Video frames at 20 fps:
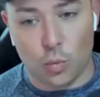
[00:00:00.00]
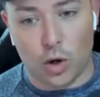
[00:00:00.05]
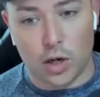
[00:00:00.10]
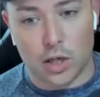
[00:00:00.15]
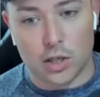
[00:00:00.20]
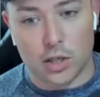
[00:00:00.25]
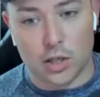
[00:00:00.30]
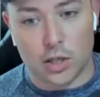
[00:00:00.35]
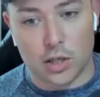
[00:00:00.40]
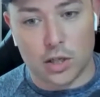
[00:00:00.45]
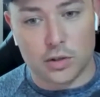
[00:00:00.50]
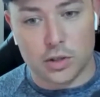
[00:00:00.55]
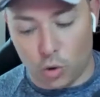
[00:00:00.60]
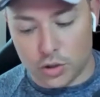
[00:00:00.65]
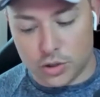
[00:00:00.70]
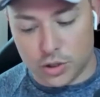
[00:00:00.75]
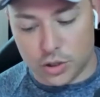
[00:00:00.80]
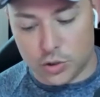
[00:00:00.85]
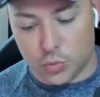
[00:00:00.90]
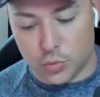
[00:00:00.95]
One of
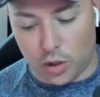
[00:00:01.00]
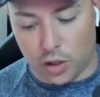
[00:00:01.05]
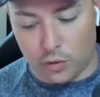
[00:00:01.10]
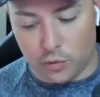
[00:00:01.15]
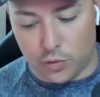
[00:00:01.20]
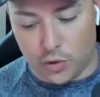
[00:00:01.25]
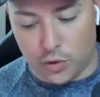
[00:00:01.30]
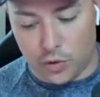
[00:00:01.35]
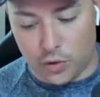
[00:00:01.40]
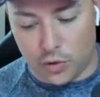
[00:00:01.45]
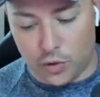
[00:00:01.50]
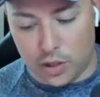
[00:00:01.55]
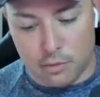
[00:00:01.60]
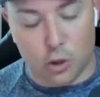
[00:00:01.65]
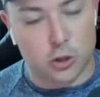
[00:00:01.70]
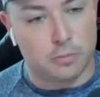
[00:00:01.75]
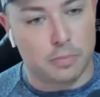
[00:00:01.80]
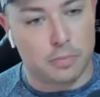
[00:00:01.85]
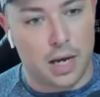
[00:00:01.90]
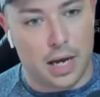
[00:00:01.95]
yours is one of the
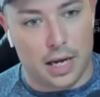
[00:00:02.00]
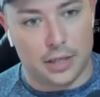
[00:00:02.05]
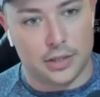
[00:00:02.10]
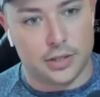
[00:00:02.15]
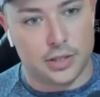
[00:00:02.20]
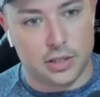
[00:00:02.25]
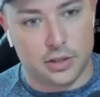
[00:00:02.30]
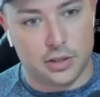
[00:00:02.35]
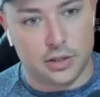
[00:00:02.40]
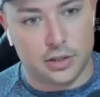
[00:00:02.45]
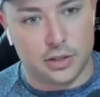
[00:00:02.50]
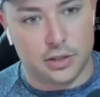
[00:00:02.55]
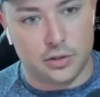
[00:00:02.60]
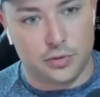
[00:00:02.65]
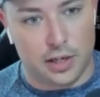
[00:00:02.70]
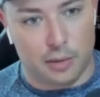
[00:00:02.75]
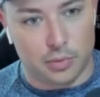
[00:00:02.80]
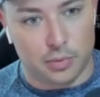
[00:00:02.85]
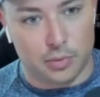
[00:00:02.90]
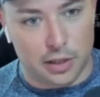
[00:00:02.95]
most positive
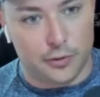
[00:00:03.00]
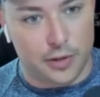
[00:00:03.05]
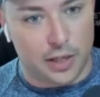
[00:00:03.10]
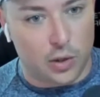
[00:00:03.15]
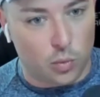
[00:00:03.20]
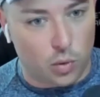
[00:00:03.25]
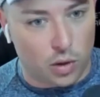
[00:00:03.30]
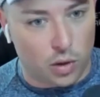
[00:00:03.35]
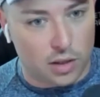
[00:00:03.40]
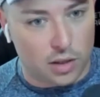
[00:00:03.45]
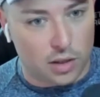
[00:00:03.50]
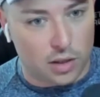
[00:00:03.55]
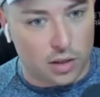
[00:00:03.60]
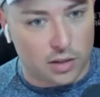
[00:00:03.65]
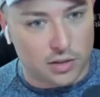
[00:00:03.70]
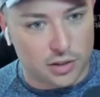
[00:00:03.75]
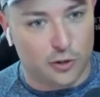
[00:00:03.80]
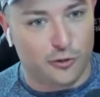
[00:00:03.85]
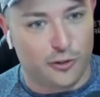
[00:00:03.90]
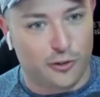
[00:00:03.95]
and uplifting
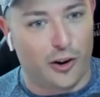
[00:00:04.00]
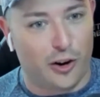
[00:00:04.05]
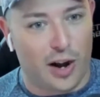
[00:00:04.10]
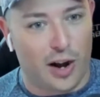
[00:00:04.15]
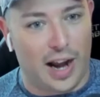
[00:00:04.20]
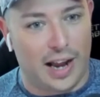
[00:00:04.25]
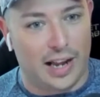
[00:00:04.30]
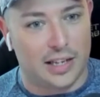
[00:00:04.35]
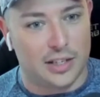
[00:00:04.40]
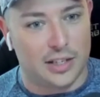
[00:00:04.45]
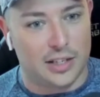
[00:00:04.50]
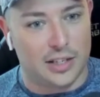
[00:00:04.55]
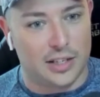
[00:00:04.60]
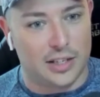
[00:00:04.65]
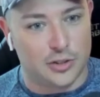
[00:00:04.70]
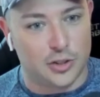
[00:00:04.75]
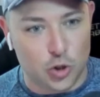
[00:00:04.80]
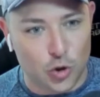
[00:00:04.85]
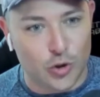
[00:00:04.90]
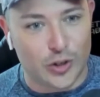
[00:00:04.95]
ones, as far
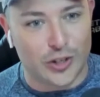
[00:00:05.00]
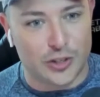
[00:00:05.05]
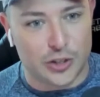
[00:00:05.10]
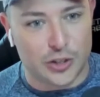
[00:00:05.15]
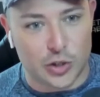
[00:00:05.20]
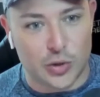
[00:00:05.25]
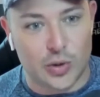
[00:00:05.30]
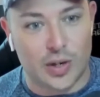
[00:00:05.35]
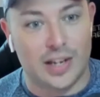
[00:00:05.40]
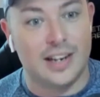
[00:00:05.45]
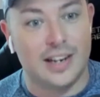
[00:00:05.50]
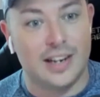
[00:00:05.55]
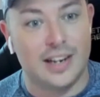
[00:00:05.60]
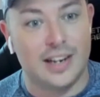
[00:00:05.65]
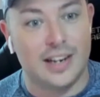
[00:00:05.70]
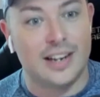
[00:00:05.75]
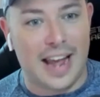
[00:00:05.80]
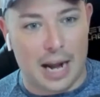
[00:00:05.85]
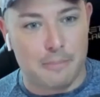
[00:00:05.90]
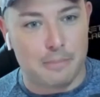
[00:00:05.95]
as you can do it,
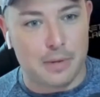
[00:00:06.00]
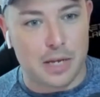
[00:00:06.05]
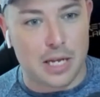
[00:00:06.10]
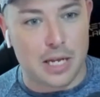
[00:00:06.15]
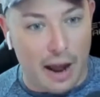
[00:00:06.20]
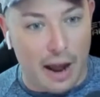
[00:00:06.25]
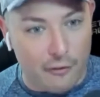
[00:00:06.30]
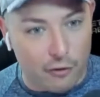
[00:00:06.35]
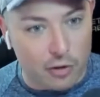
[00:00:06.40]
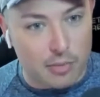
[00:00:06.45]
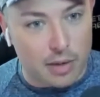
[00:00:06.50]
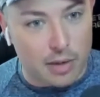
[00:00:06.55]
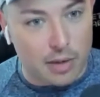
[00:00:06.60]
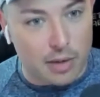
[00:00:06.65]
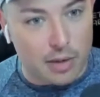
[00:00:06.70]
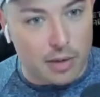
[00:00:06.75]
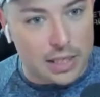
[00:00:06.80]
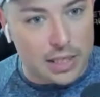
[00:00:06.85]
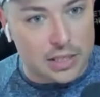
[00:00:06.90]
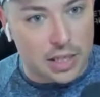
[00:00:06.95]
and
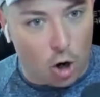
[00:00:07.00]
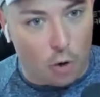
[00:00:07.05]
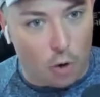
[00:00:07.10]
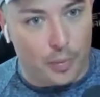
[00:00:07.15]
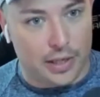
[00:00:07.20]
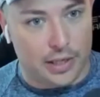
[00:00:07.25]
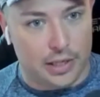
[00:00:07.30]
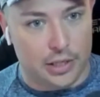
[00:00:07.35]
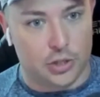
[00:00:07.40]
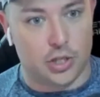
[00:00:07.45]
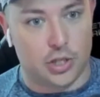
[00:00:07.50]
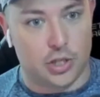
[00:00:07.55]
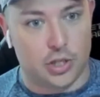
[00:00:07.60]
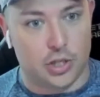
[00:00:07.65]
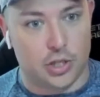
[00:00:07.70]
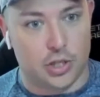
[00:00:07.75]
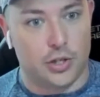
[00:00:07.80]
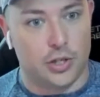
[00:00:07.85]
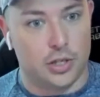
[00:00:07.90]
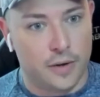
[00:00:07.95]
everybody's helping each
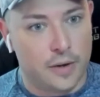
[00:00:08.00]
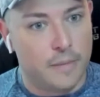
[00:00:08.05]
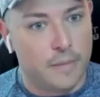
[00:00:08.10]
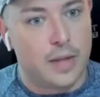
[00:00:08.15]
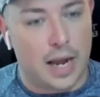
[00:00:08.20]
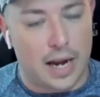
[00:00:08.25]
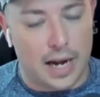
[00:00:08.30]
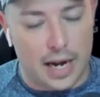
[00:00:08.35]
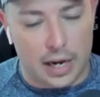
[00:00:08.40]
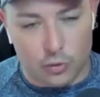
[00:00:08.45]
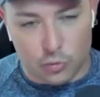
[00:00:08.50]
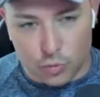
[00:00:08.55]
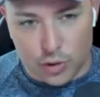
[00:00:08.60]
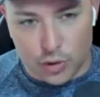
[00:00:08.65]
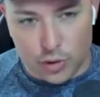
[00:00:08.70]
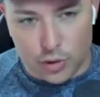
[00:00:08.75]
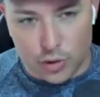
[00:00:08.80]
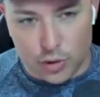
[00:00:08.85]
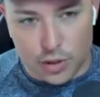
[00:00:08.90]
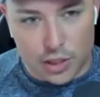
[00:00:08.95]
other, and I
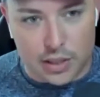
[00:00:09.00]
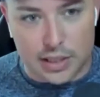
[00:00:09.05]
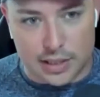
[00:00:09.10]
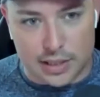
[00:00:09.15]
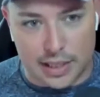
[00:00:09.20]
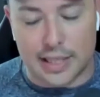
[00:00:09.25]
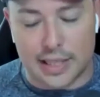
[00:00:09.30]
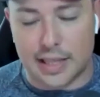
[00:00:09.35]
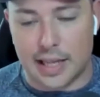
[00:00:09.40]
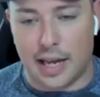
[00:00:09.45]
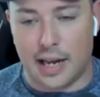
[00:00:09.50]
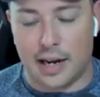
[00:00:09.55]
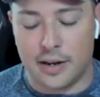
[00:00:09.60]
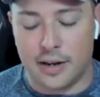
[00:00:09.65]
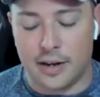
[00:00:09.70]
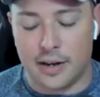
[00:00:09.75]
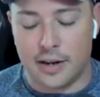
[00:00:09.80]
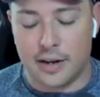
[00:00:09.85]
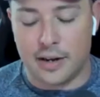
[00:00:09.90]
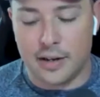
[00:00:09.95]
really, really dig
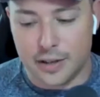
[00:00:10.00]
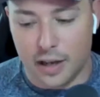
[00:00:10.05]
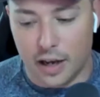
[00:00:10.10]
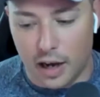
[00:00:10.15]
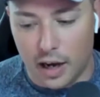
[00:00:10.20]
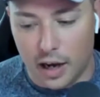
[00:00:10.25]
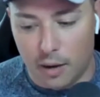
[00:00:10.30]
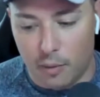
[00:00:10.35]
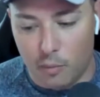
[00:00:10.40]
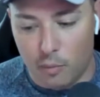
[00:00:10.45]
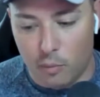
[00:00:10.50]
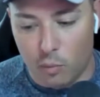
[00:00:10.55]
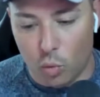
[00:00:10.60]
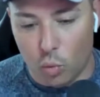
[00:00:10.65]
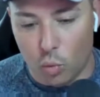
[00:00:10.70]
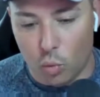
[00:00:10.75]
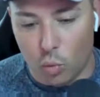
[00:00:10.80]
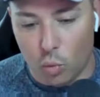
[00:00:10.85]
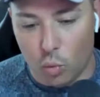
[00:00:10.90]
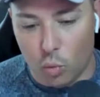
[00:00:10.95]
that.
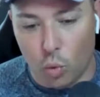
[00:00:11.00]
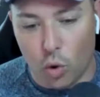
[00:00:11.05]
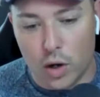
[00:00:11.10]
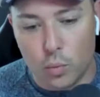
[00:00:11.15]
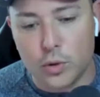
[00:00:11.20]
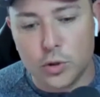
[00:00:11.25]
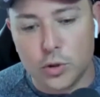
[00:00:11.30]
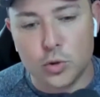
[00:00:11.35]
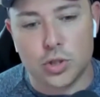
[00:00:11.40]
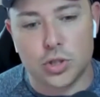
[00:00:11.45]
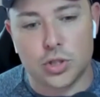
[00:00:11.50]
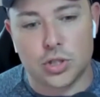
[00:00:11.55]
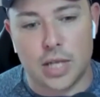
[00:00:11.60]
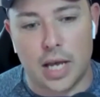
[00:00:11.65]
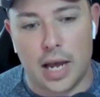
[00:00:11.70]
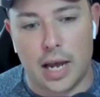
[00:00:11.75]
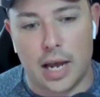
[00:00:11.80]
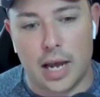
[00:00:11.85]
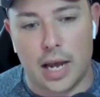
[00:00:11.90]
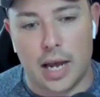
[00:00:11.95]
What would you
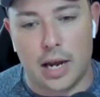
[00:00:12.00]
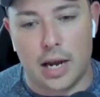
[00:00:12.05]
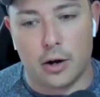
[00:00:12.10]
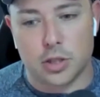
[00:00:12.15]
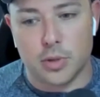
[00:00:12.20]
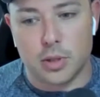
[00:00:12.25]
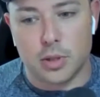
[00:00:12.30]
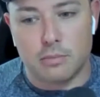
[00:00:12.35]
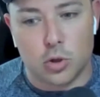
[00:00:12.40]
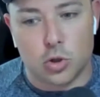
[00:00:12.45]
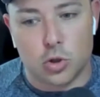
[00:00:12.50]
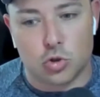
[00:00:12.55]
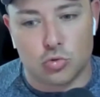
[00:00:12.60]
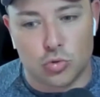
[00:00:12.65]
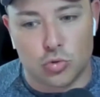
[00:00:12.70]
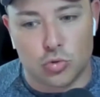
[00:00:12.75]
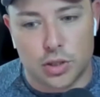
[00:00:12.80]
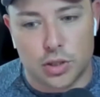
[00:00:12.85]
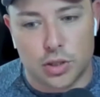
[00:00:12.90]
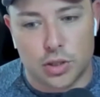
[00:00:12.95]
say are some of
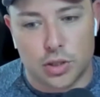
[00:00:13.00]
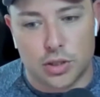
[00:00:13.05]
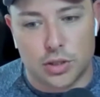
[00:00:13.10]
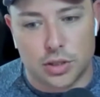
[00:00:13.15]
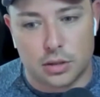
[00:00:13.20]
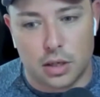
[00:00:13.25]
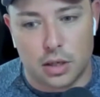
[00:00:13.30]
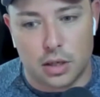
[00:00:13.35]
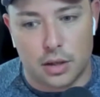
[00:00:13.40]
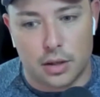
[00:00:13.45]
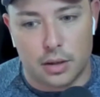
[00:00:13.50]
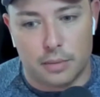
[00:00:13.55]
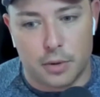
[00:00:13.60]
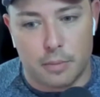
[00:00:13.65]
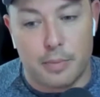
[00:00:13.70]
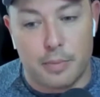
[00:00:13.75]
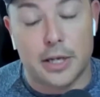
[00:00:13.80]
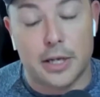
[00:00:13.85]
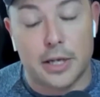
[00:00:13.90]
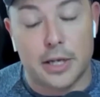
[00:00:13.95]
the
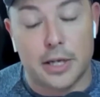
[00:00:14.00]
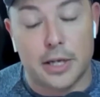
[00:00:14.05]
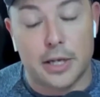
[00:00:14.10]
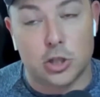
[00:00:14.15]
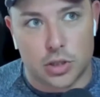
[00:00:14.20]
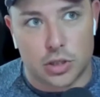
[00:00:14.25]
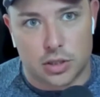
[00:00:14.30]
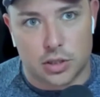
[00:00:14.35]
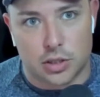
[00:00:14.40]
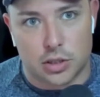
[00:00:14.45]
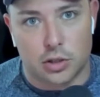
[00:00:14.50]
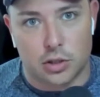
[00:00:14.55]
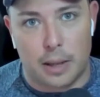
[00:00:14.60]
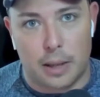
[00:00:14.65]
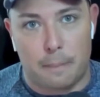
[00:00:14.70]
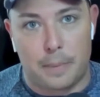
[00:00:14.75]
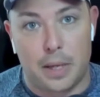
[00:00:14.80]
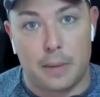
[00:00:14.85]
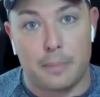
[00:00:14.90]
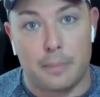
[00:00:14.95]
the biggest reasons
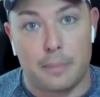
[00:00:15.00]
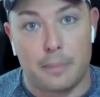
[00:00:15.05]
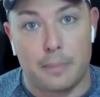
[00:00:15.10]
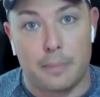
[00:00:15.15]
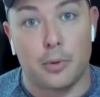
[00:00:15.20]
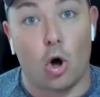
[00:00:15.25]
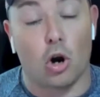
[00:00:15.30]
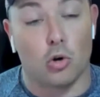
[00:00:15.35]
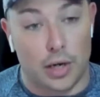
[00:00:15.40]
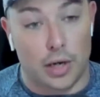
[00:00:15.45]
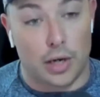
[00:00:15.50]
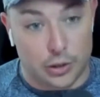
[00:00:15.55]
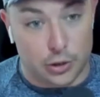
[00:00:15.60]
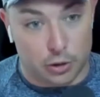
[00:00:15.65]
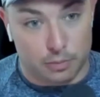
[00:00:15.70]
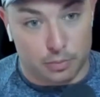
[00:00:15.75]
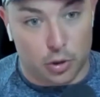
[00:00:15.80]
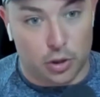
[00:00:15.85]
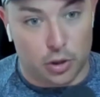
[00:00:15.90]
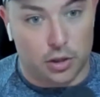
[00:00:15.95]
that people are
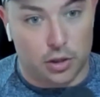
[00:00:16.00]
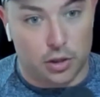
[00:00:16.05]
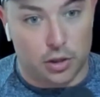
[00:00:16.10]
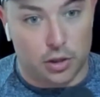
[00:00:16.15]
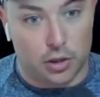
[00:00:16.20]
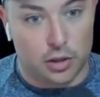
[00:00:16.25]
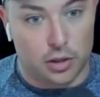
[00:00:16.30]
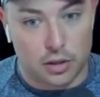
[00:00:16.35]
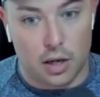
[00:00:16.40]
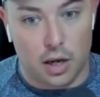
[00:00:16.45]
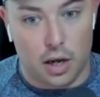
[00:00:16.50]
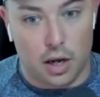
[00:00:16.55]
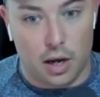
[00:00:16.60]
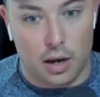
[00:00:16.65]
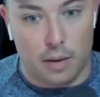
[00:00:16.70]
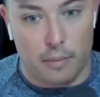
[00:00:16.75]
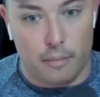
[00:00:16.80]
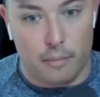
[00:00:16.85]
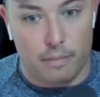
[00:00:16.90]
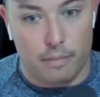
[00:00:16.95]
writing their book?
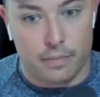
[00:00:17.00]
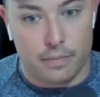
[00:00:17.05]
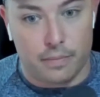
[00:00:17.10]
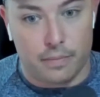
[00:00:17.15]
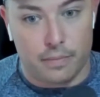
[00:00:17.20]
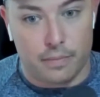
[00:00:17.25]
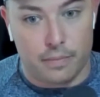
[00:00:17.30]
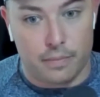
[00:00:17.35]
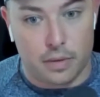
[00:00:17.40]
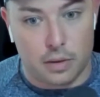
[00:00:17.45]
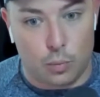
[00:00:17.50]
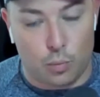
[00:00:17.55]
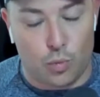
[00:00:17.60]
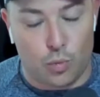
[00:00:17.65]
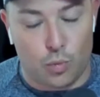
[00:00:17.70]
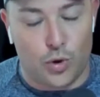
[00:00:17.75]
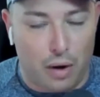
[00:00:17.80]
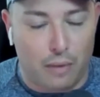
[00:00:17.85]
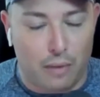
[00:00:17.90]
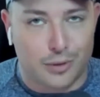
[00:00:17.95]

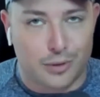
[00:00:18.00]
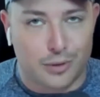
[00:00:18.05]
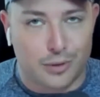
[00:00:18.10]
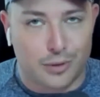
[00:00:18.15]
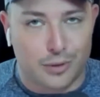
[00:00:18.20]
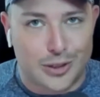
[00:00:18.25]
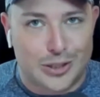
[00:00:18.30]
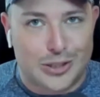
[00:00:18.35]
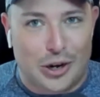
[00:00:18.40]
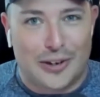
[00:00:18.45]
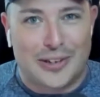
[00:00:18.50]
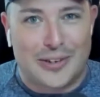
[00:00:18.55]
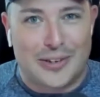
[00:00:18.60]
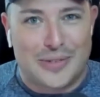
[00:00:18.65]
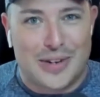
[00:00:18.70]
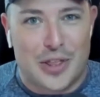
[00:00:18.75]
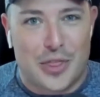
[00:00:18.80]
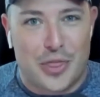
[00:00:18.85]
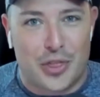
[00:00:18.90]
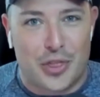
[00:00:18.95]
With probably
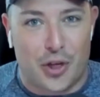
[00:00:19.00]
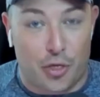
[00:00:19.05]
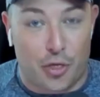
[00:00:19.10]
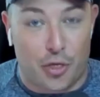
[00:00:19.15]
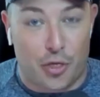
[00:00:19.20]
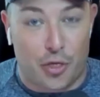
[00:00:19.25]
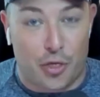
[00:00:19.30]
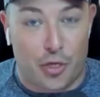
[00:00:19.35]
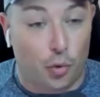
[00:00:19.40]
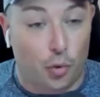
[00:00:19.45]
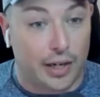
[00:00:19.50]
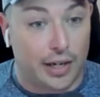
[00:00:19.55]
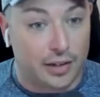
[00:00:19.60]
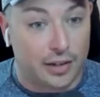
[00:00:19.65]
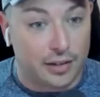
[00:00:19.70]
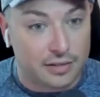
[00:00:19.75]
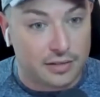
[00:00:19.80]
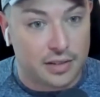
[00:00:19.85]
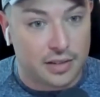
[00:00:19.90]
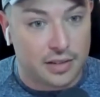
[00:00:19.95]
starting with authority.